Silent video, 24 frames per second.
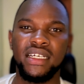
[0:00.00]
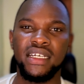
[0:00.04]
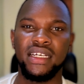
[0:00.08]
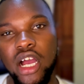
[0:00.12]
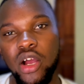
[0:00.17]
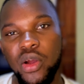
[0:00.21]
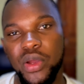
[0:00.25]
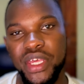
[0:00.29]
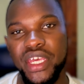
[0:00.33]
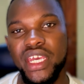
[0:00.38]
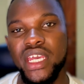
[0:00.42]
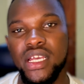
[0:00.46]

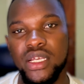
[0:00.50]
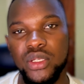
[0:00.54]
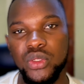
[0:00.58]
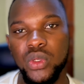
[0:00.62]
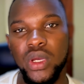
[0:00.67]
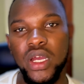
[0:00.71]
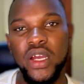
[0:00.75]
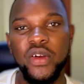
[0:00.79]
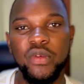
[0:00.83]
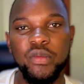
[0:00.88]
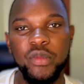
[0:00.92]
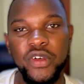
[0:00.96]
Now here
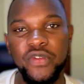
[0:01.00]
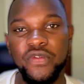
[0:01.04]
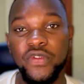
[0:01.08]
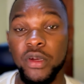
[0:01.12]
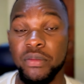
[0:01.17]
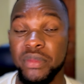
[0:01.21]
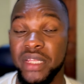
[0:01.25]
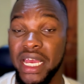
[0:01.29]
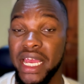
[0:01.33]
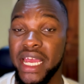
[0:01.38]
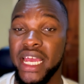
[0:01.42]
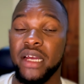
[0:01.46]
is where we move
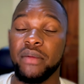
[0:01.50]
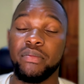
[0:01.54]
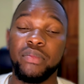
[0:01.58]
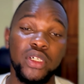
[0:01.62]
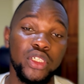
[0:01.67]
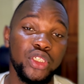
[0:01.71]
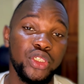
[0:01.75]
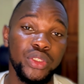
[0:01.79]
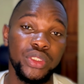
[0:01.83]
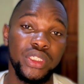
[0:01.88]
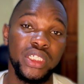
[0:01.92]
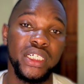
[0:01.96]
from the
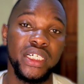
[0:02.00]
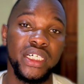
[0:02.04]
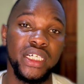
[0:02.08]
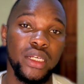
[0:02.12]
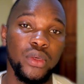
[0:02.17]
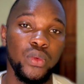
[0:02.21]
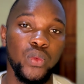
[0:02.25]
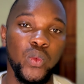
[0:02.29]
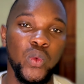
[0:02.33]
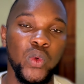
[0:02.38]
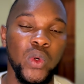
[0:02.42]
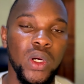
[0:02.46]
airport to the
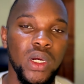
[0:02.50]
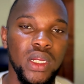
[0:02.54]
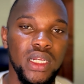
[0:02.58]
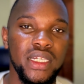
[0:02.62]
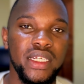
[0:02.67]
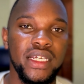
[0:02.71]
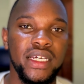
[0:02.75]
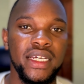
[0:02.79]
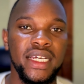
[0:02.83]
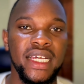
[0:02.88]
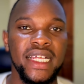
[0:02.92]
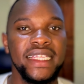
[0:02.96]
real
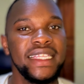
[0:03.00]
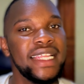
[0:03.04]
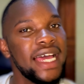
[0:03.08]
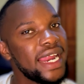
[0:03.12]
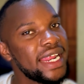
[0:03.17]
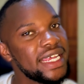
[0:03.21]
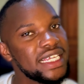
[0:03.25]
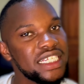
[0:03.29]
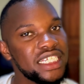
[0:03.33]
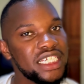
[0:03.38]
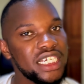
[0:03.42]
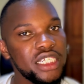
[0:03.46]
world.
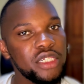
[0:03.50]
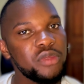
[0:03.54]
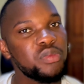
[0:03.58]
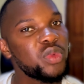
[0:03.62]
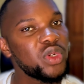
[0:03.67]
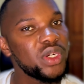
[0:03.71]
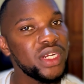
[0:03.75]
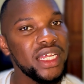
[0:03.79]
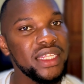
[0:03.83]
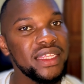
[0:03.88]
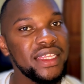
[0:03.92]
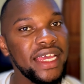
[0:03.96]
That exchange
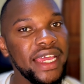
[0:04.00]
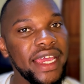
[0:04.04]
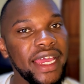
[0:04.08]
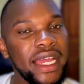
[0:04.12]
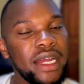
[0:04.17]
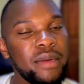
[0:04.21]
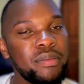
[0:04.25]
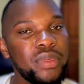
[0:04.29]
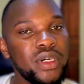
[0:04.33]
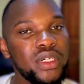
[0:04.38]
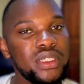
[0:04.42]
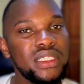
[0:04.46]
booth at the
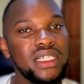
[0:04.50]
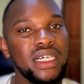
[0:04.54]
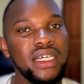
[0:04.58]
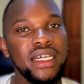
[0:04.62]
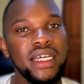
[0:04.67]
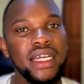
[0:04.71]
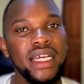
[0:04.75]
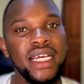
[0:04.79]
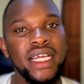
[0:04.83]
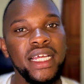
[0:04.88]
airport,